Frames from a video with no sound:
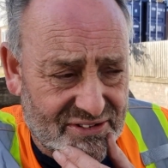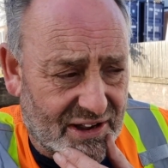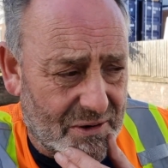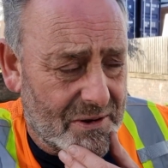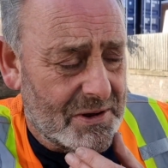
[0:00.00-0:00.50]

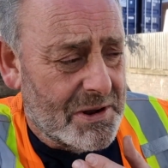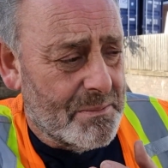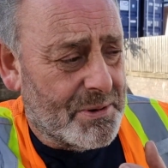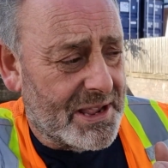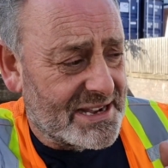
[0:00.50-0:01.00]
So,
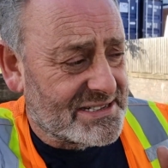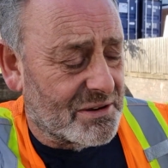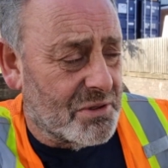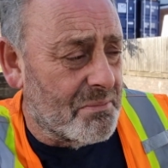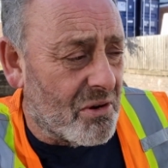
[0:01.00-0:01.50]
but yeah,
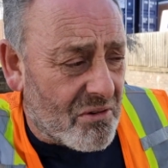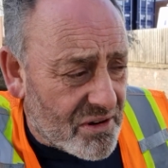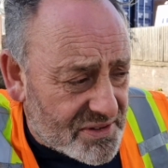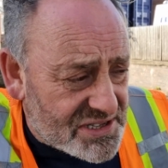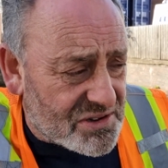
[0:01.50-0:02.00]
so the moral
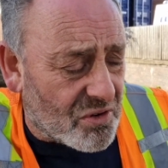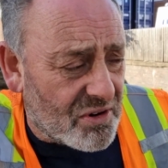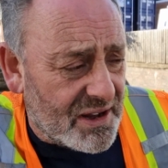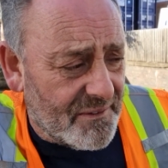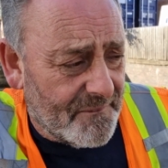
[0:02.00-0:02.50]
of this
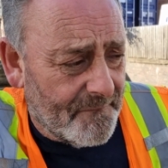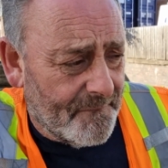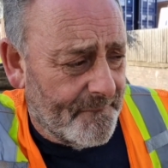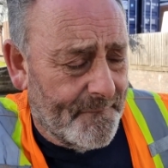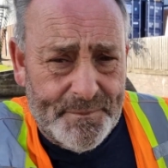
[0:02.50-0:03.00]
story,
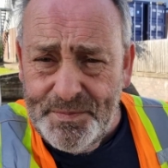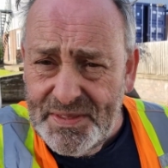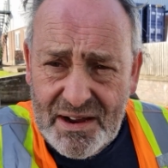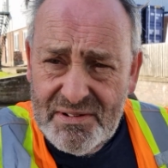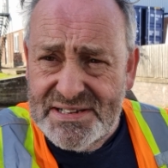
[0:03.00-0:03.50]

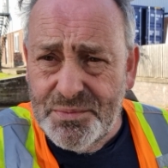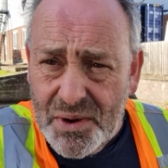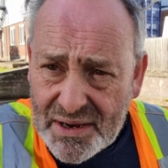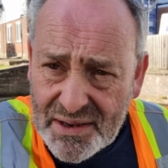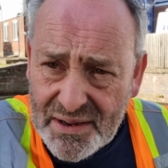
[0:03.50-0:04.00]
there isn't
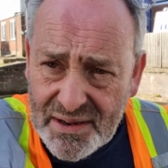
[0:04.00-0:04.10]
one.